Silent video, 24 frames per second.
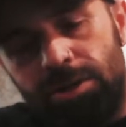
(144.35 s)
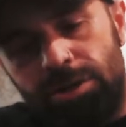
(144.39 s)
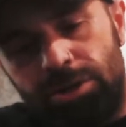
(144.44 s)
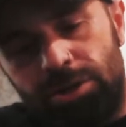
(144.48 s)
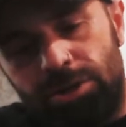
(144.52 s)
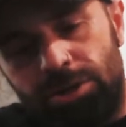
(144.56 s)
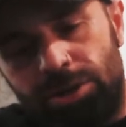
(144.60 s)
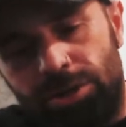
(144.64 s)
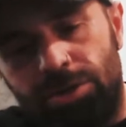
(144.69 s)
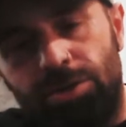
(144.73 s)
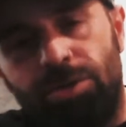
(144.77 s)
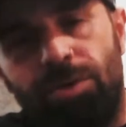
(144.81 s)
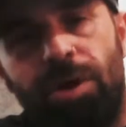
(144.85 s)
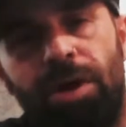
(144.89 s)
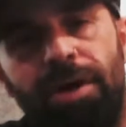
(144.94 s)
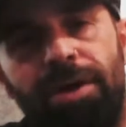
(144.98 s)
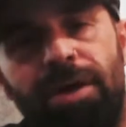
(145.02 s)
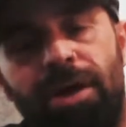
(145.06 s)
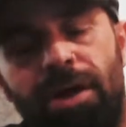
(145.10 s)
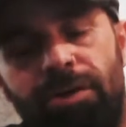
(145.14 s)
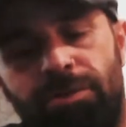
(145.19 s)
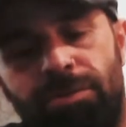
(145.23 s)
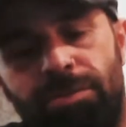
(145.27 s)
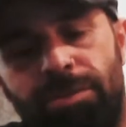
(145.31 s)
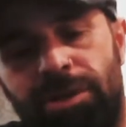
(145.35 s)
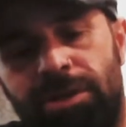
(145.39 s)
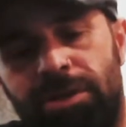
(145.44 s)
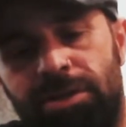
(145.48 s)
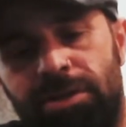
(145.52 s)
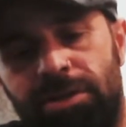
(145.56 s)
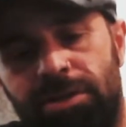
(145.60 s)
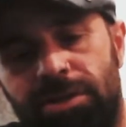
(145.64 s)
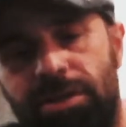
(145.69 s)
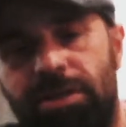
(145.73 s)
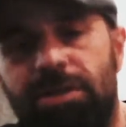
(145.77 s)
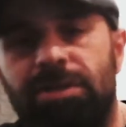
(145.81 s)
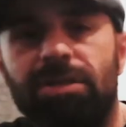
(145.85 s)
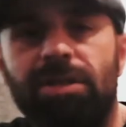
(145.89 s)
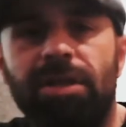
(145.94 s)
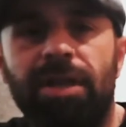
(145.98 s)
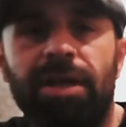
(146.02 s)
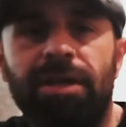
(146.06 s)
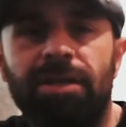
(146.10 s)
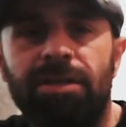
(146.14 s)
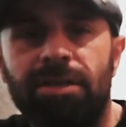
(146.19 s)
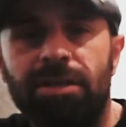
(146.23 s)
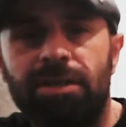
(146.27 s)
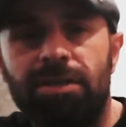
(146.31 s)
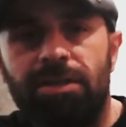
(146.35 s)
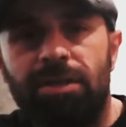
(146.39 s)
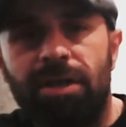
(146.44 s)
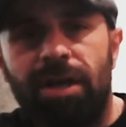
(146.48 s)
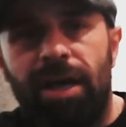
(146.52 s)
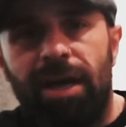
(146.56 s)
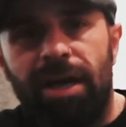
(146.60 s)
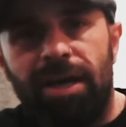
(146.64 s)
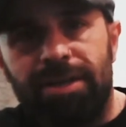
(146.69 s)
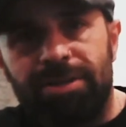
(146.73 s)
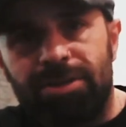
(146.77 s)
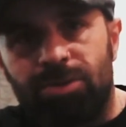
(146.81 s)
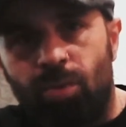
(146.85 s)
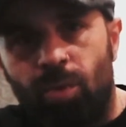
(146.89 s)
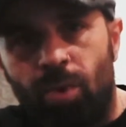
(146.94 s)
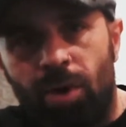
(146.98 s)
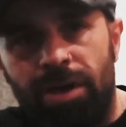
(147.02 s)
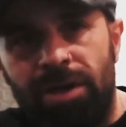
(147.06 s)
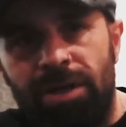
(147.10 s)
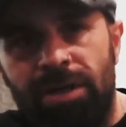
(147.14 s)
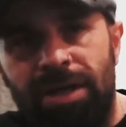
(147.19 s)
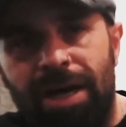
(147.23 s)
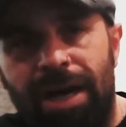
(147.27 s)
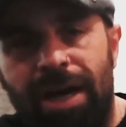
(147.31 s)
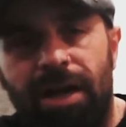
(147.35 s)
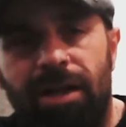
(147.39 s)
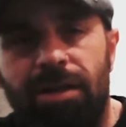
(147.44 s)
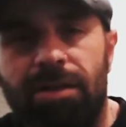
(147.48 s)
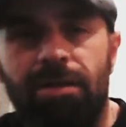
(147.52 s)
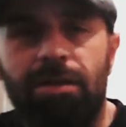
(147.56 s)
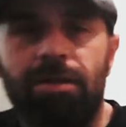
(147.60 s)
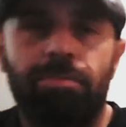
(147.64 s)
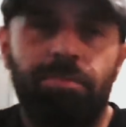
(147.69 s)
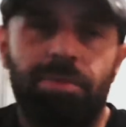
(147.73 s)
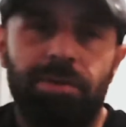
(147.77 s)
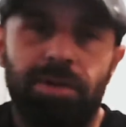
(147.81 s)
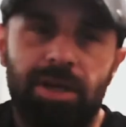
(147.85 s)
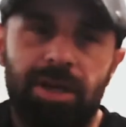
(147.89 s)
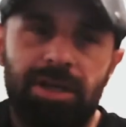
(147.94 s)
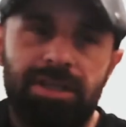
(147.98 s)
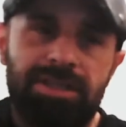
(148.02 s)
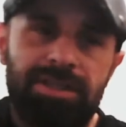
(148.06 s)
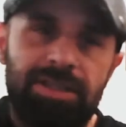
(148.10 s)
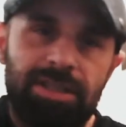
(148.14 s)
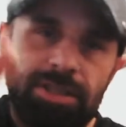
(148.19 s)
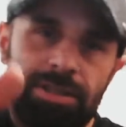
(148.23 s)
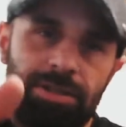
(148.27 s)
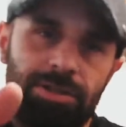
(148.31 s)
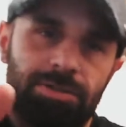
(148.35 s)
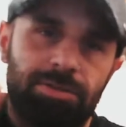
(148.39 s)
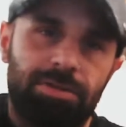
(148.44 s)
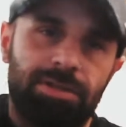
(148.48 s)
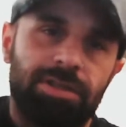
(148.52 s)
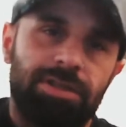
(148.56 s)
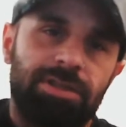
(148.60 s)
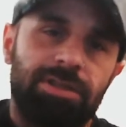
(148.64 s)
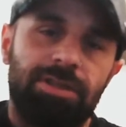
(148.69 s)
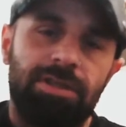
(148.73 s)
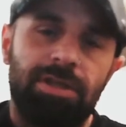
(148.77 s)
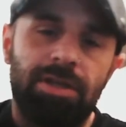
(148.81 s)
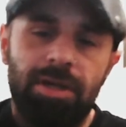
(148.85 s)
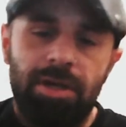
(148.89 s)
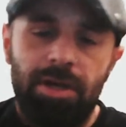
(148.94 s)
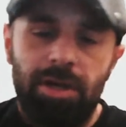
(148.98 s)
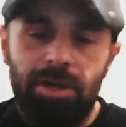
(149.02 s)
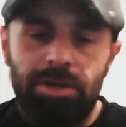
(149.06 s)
to our government is lended as $1 plus interest.